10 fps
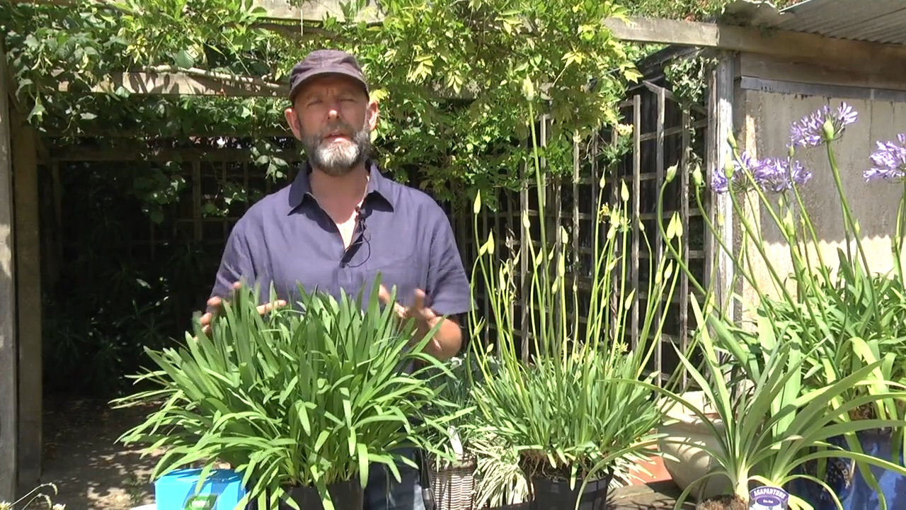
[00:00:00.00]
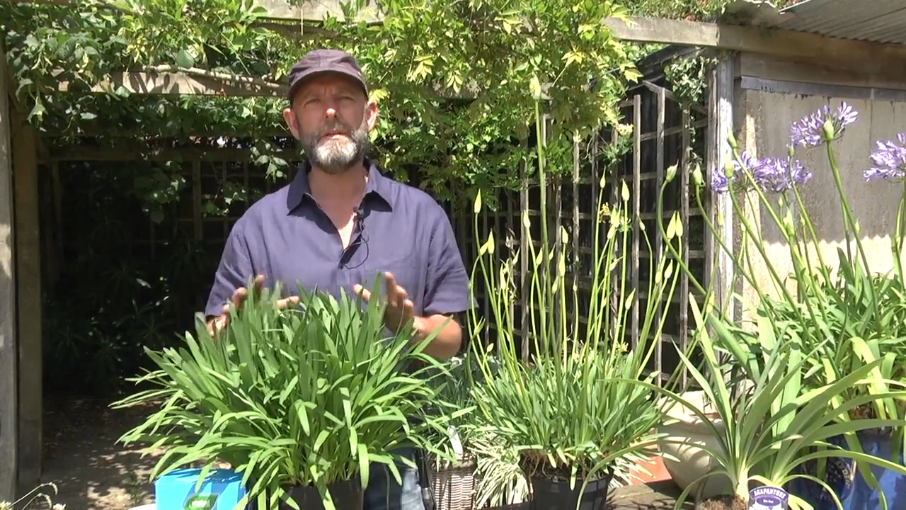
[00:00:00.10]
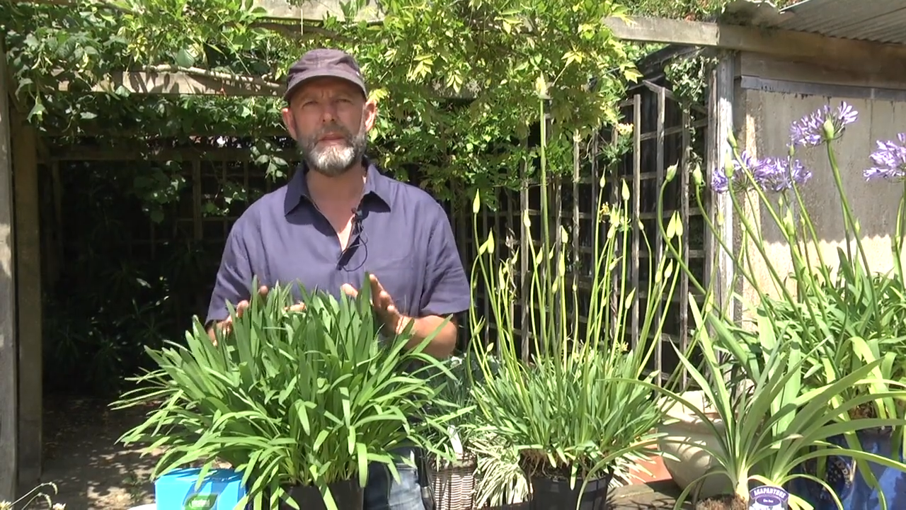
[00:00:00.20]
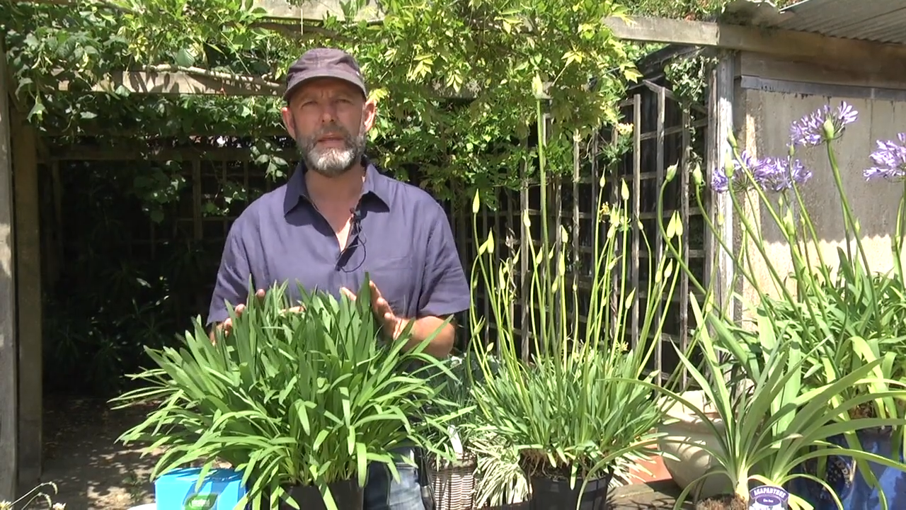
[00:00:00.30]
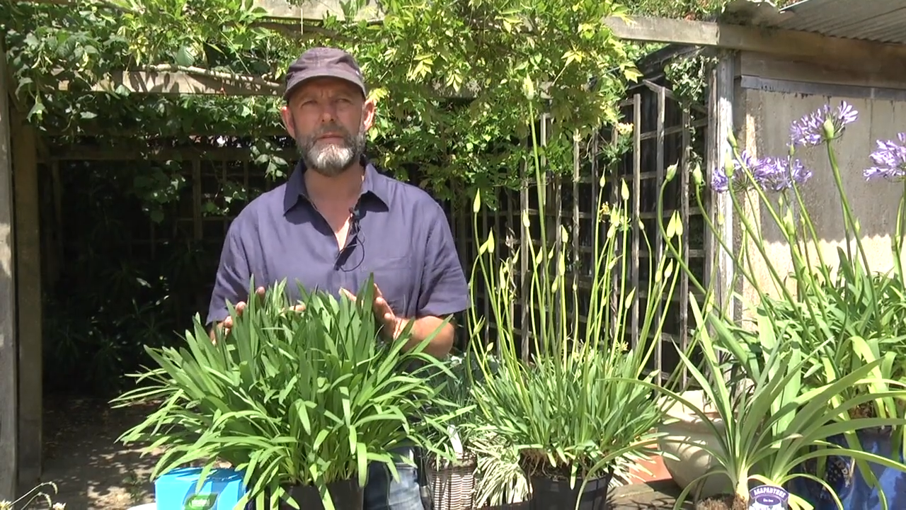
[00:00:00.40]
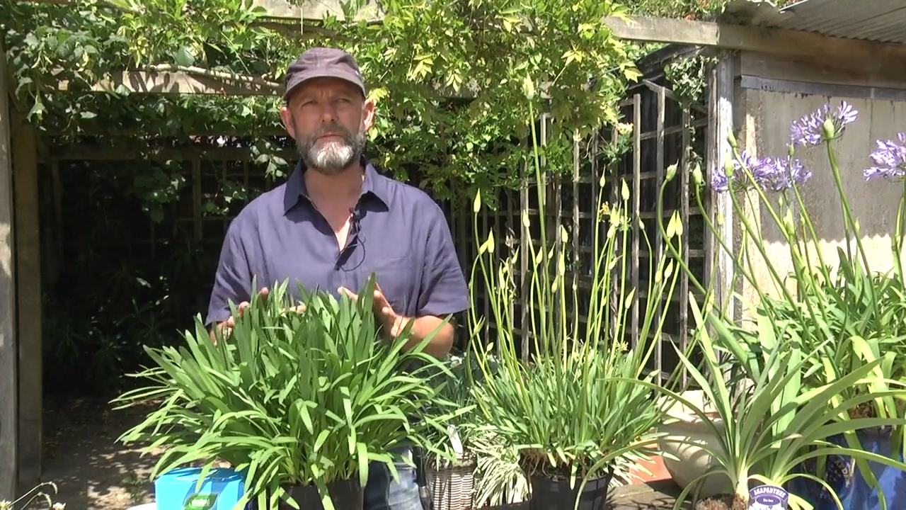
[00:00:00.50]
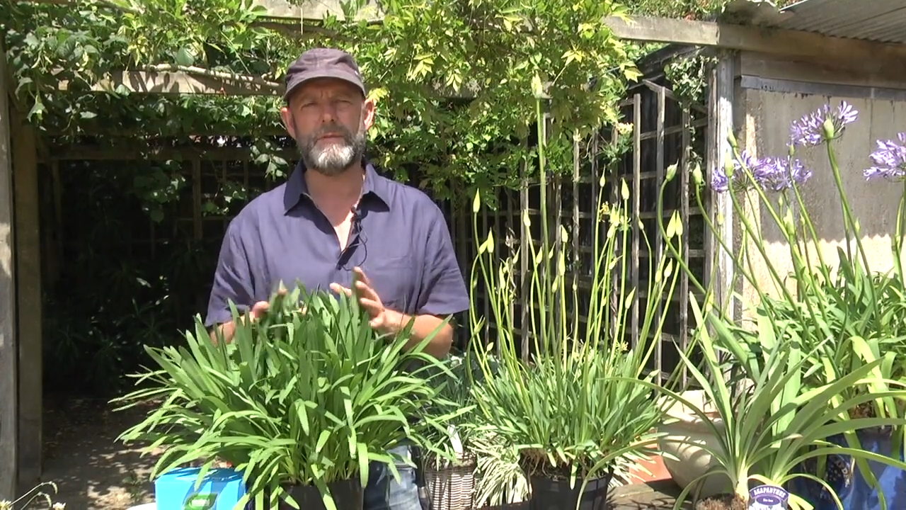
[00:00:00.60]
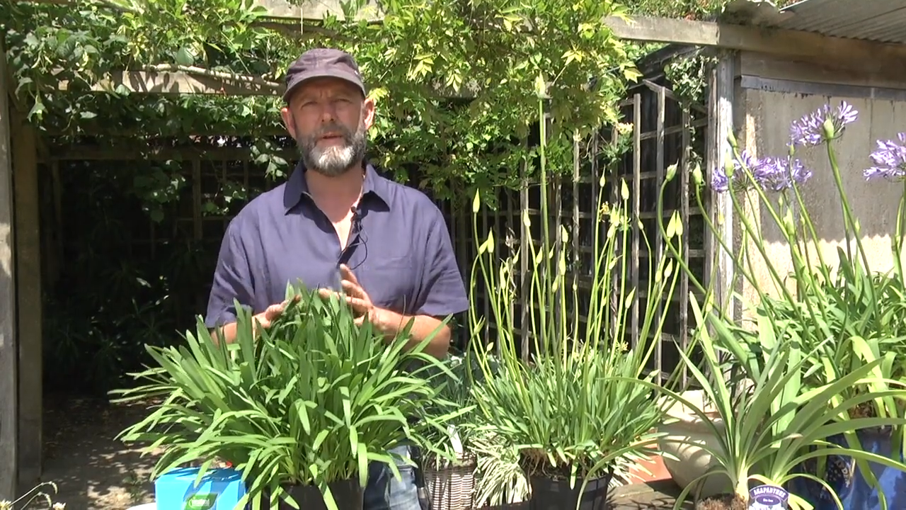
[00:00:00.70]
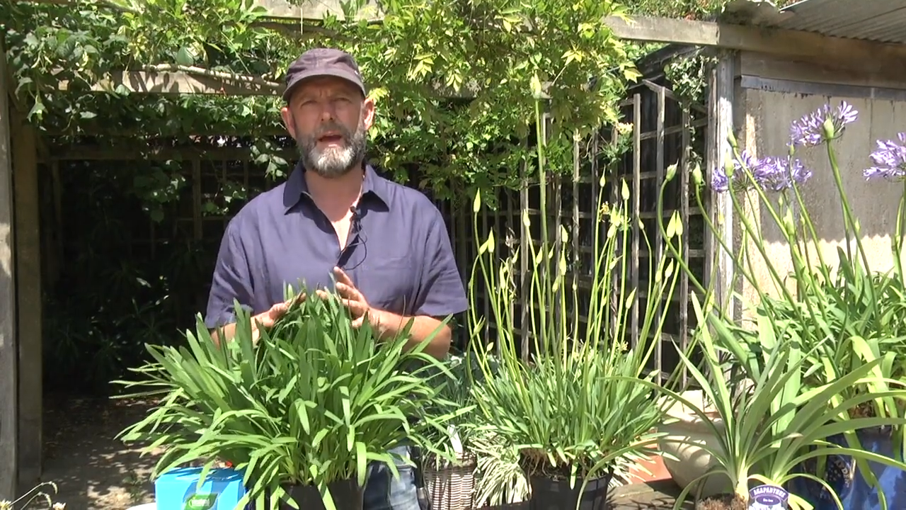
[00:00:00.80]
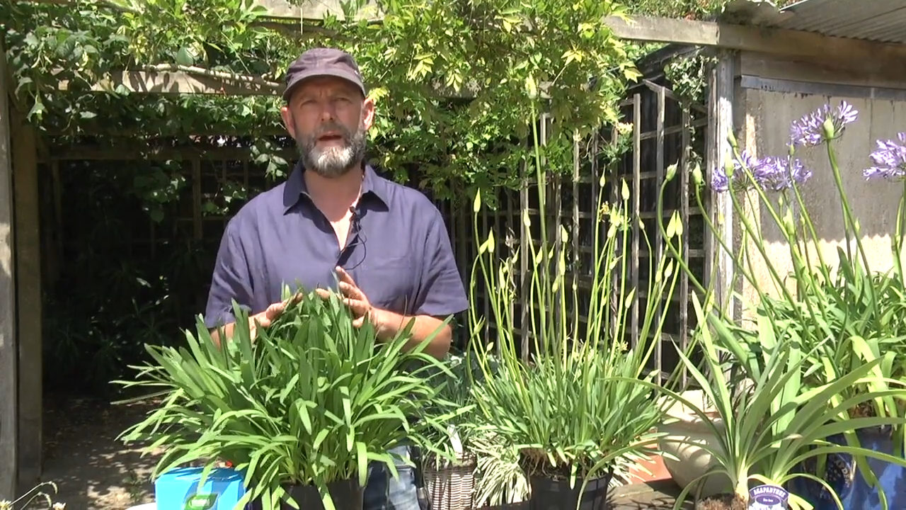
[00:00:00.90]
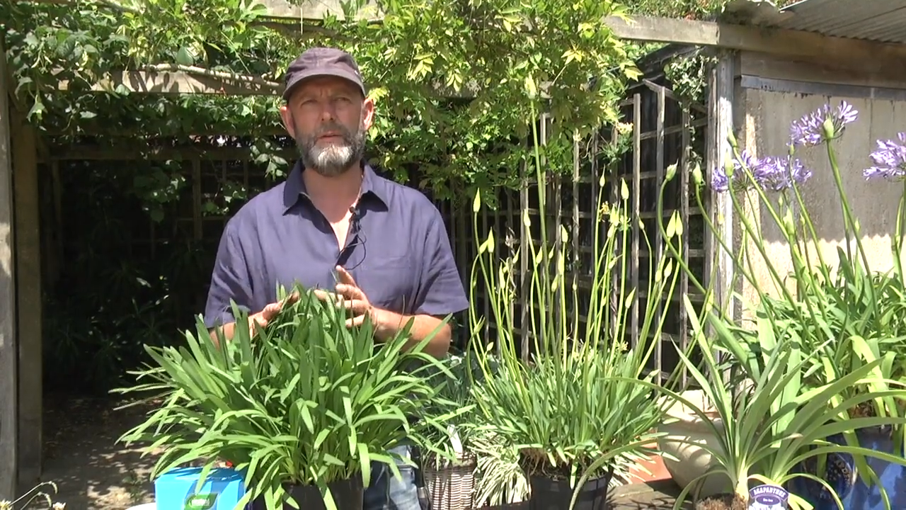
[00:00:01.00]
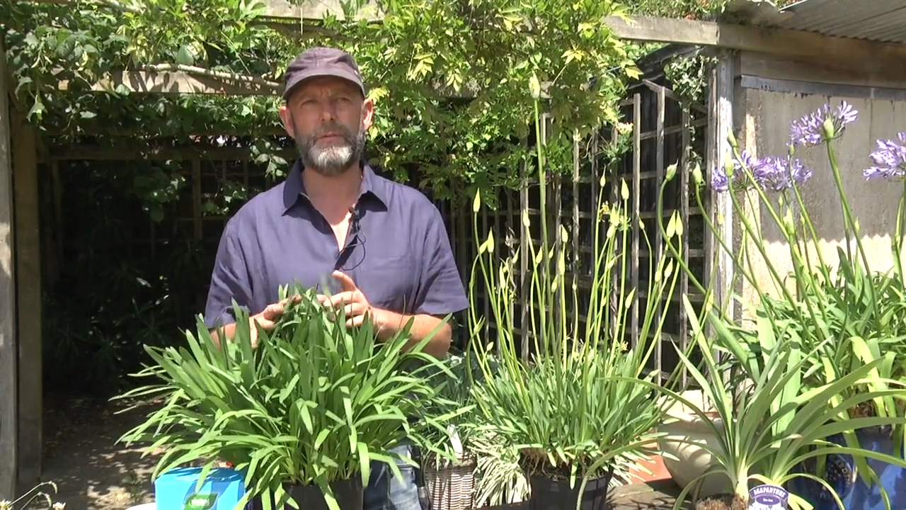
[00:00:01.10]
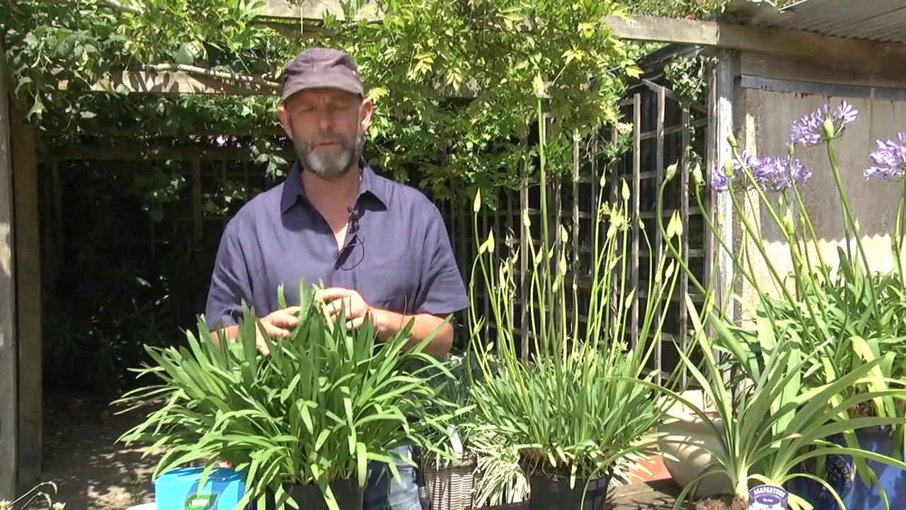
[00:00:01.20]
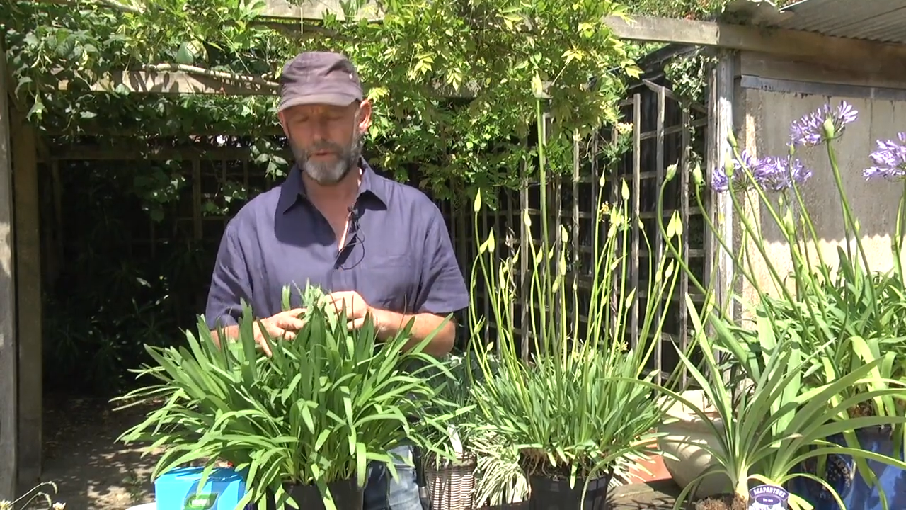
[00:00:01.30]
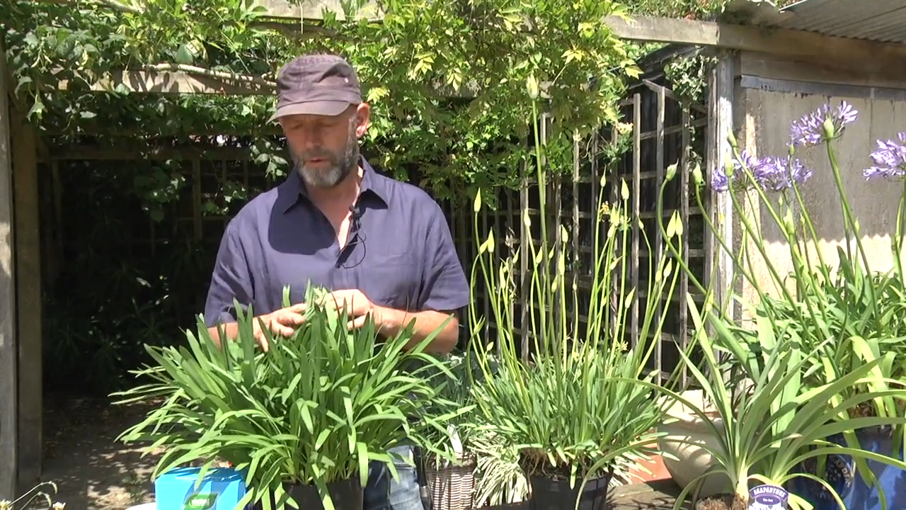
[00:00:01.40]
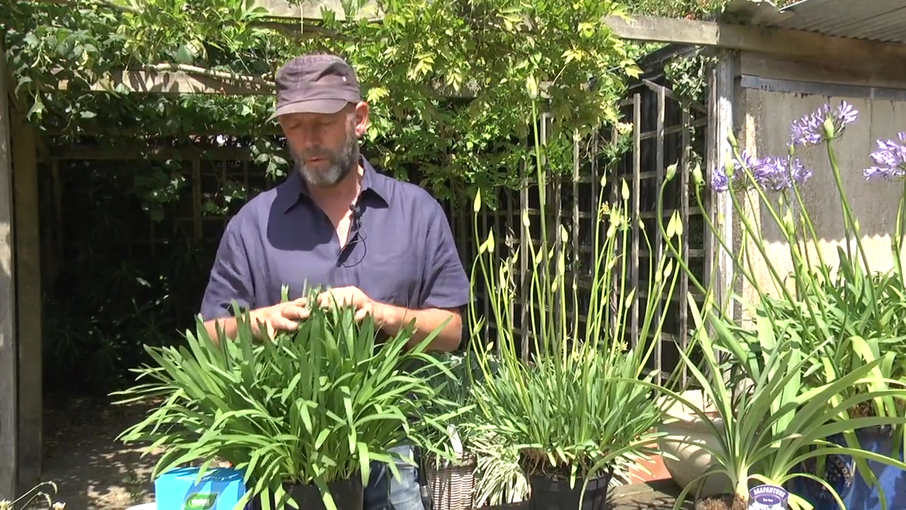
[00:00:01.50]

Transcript: under the eaves of a house,